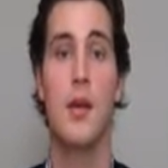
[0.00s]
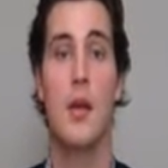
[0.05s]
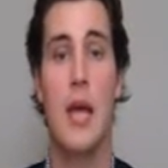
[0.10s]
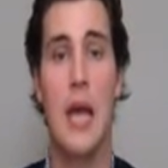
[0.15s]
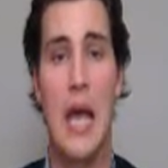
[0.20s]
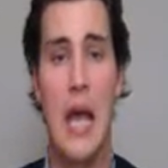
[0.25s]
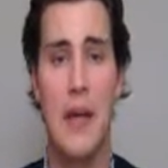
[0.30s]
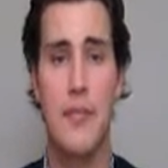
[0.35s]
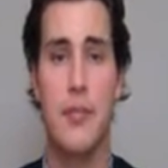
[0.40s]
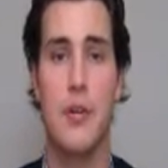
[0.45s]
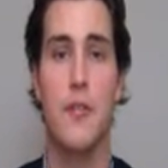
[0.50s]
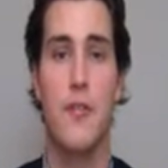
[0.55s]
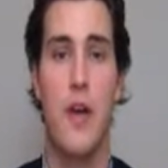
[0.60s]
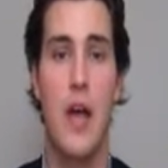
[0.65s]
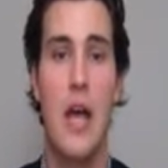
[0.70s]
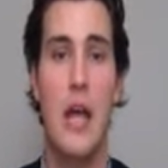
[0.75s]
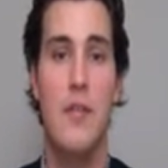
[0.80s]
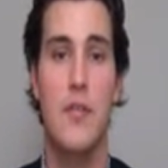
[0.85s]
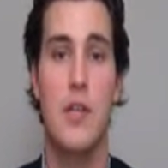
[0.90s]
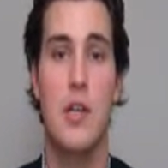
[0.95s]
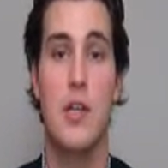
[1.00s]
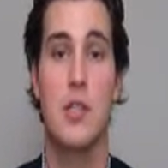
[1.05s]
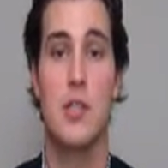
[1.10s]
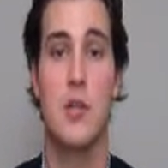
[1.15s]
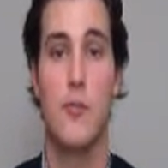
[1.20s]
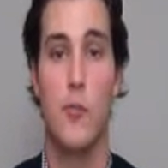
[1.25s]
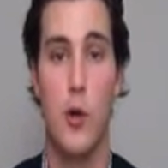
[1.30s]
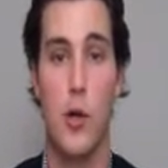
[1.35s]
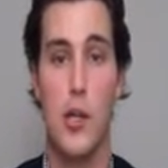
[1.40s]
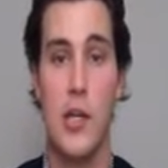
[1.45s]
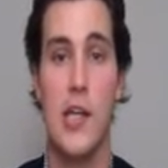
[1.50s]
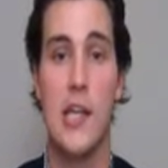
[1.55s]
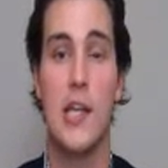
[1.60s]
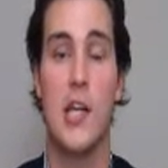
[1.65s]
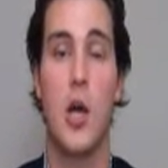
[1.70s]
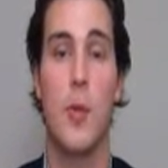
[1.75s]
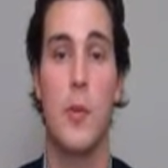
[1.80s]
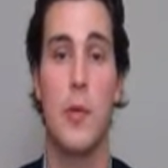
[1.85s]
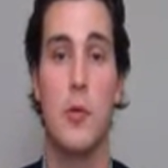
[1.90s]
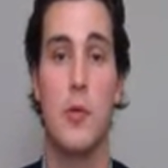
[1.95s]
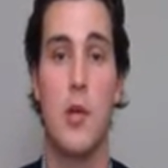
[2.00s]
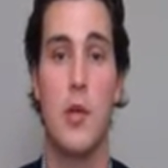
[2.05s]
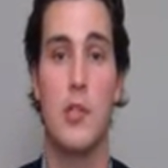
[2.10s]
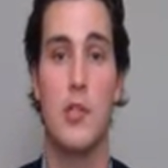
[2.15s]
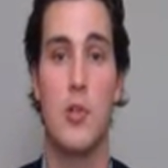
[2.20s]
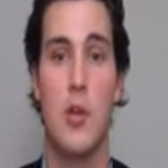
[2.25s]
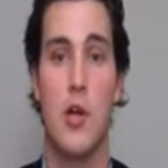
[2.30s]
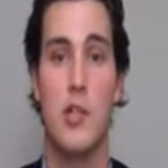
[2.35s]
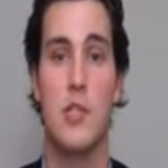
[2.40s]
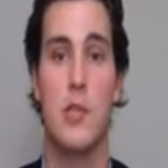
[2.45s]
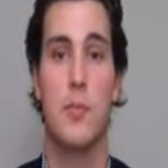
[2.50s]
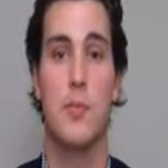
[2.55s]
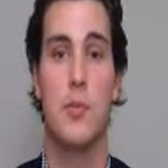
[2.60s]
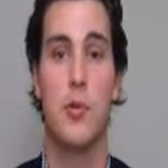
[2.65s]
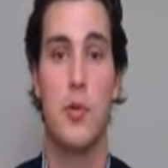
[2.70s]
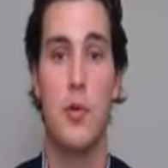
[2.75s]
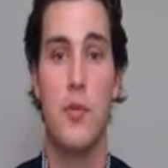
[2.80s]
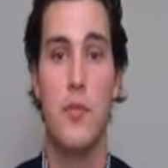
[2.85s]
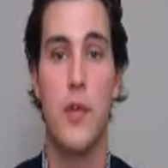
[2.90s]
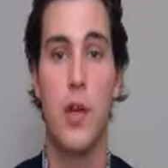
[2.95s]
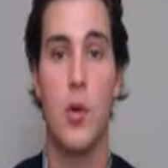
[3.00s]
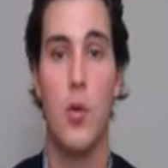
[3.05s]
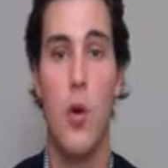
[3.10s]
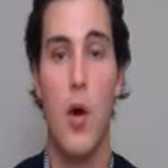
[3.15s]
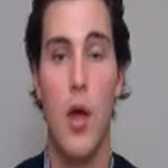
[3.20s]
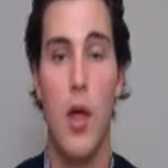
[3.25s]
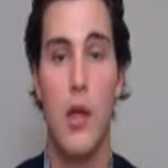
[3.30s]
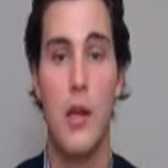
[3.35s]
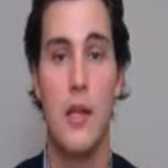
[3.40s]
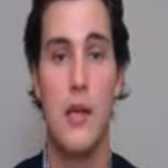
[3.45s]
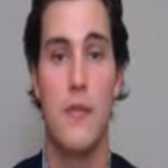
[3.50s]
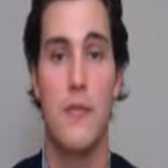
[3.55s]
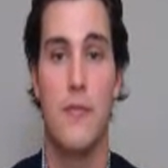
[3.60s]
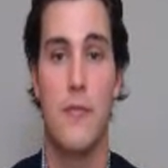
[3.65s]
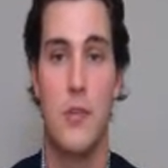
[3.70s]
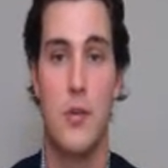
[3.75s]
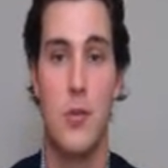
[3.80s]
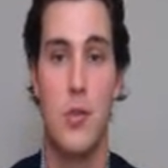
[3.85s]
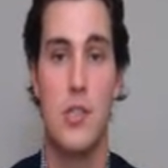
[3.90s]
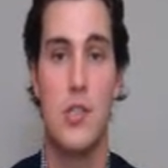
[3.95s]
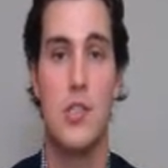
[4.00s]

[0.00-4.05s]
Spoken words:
After 5 years of working and helping restaurants improve their quality of food and